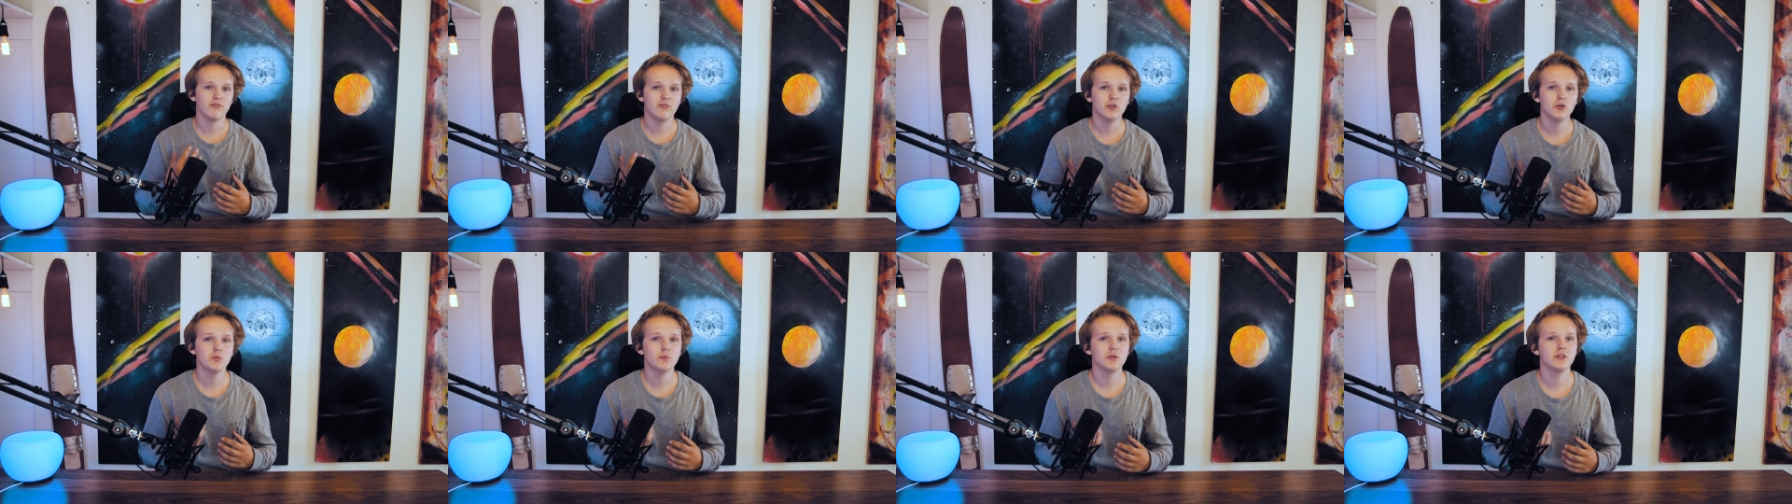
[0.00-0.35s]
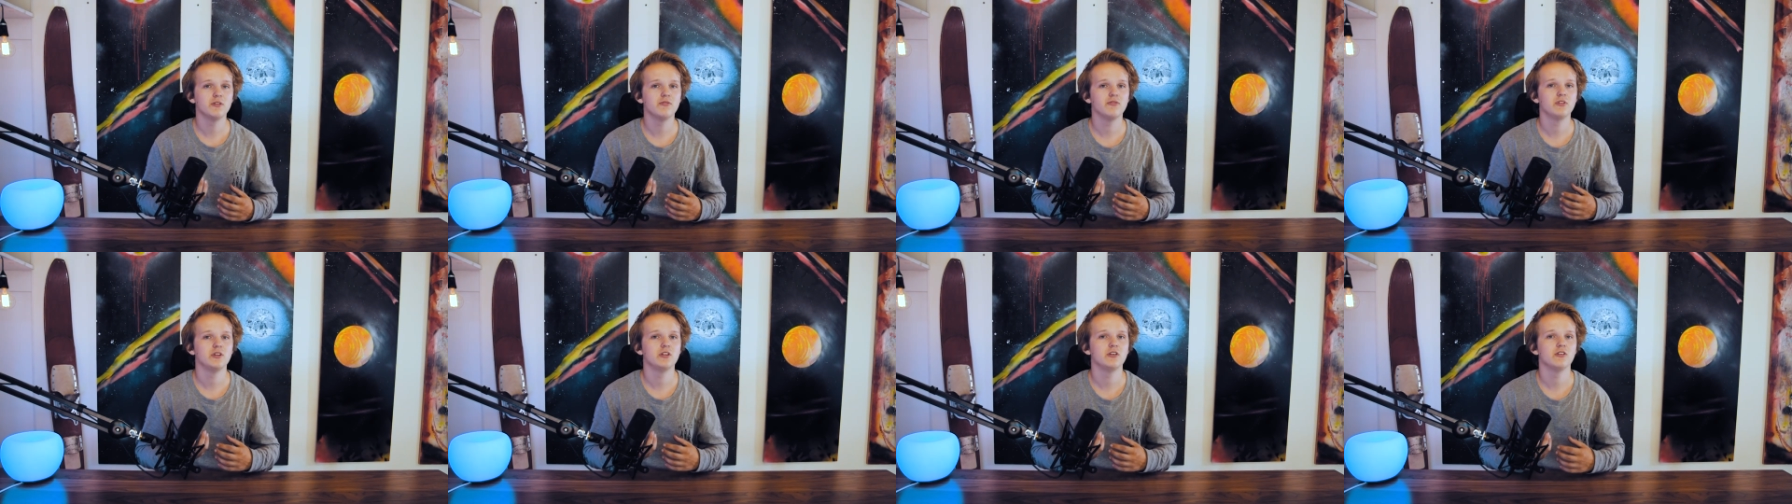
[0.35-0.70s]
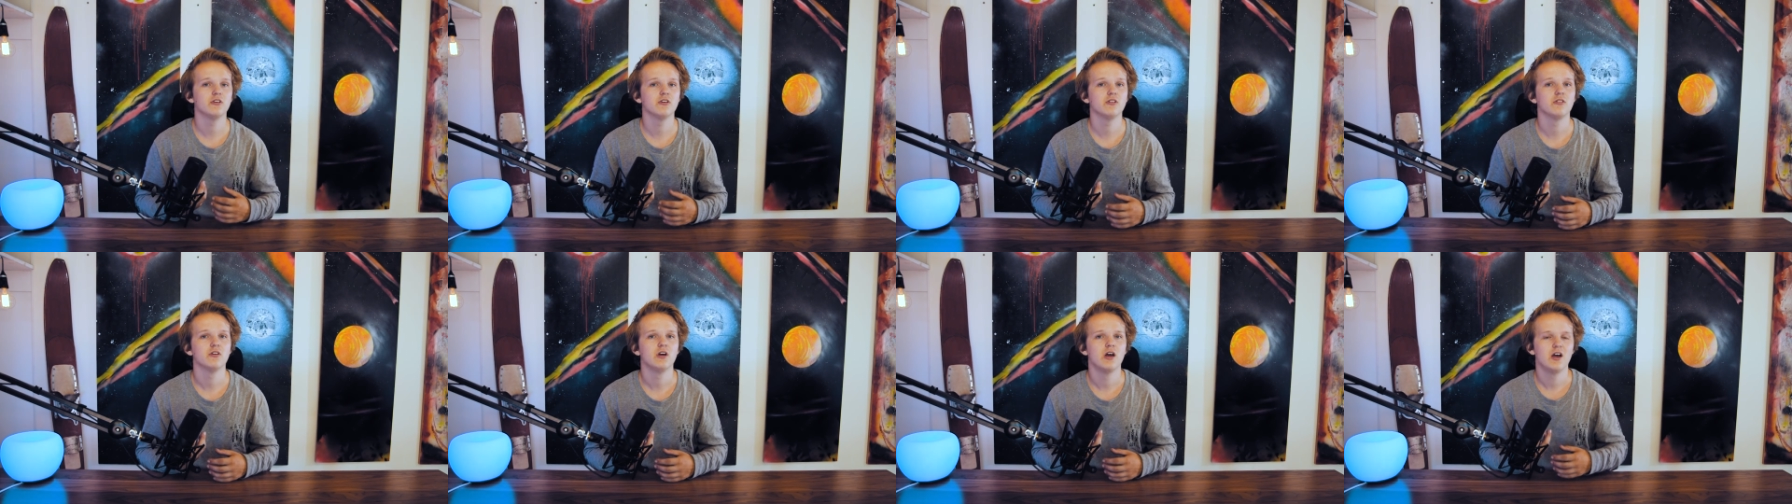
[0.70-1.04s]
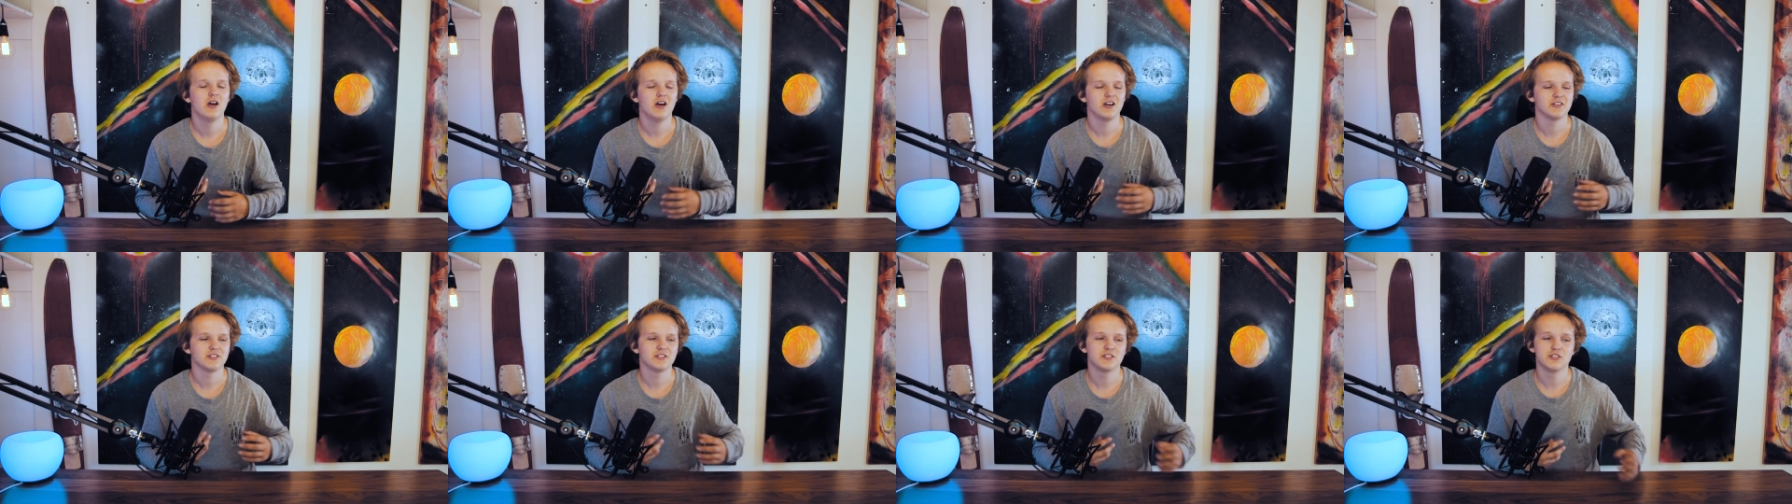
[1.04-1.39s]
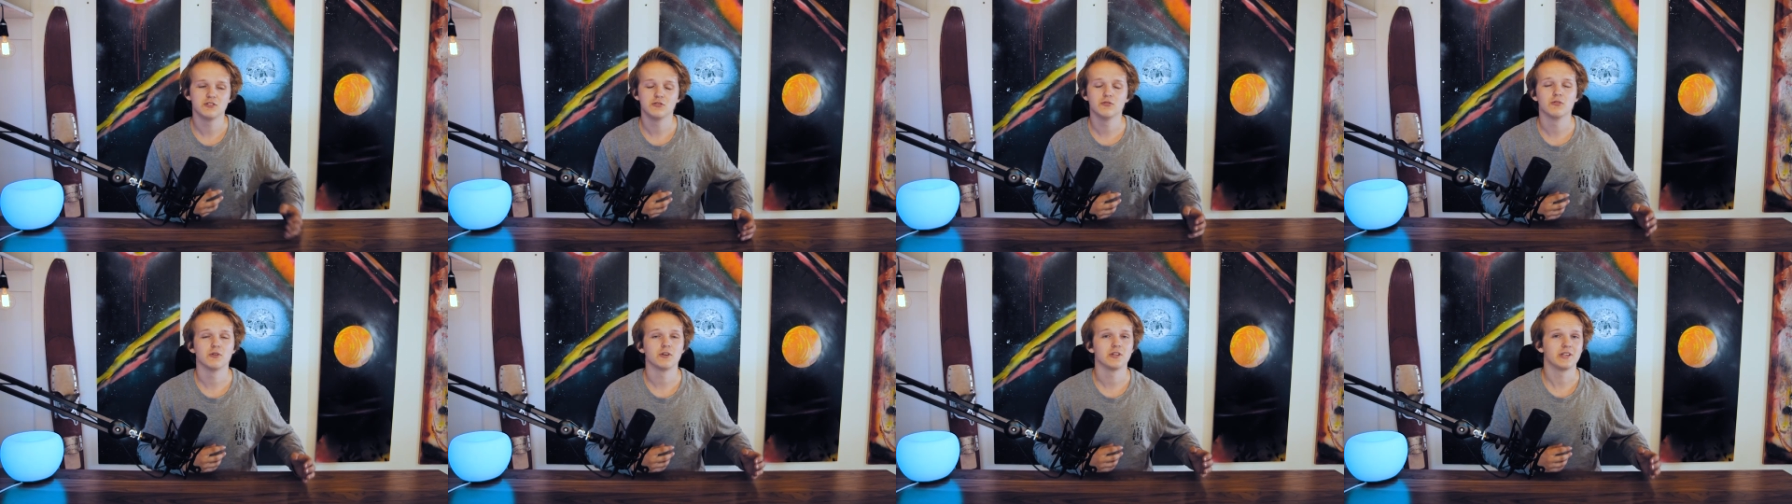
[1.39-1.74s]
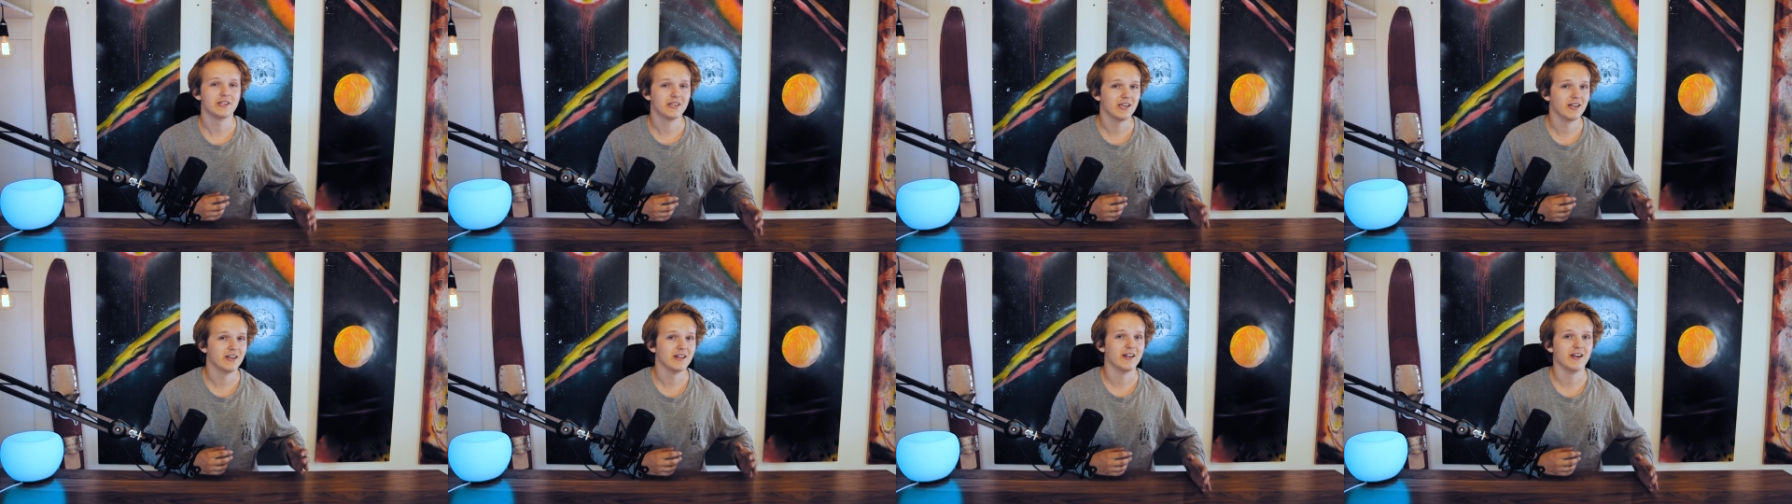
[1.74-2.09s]
filming the video, I still want to
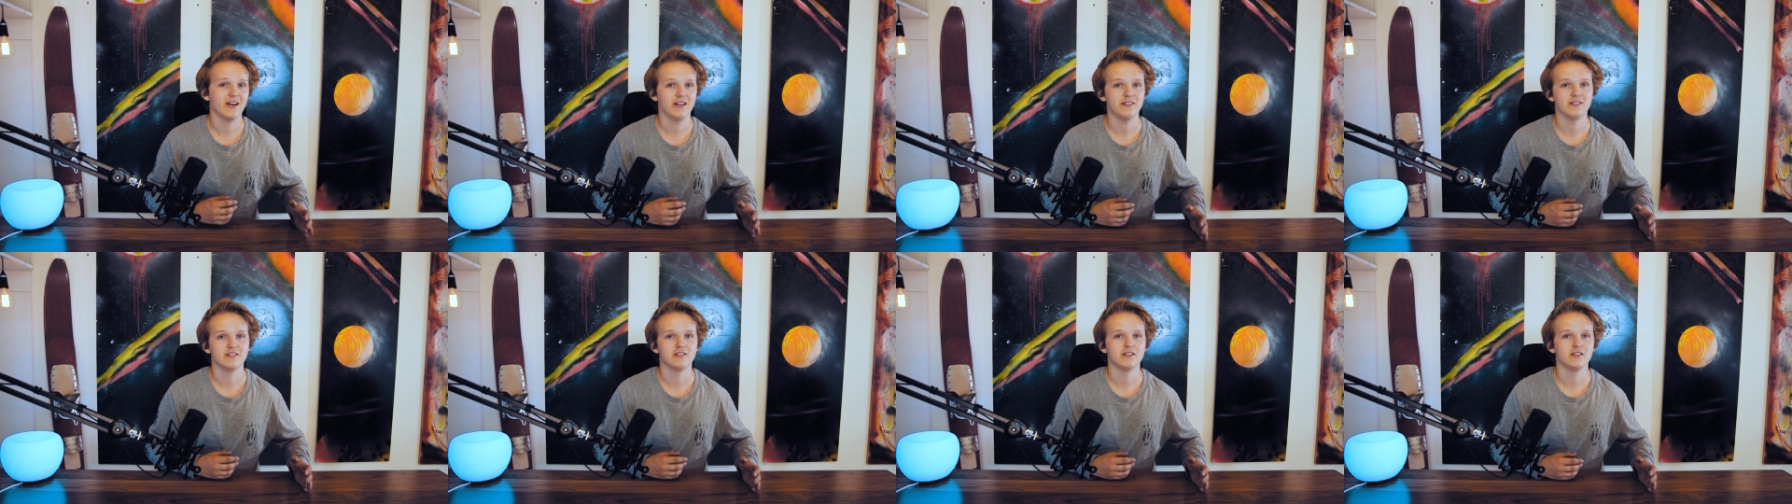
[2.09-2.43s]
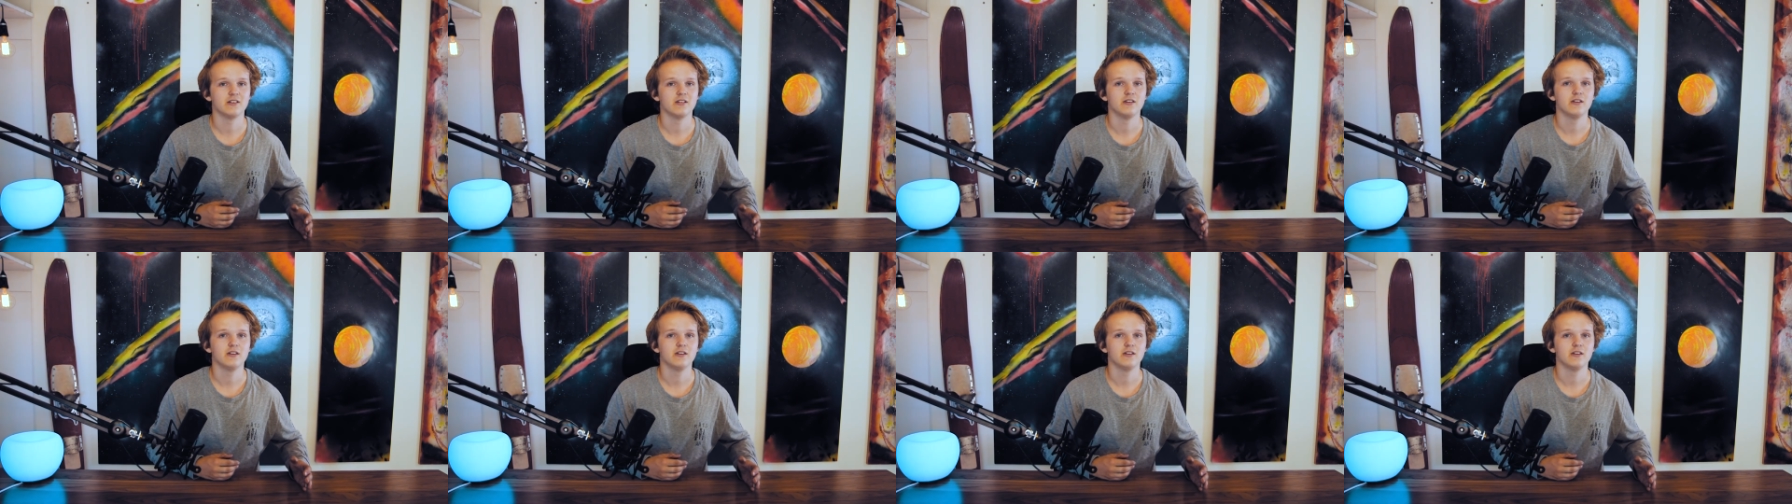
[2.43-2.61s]
get it out there.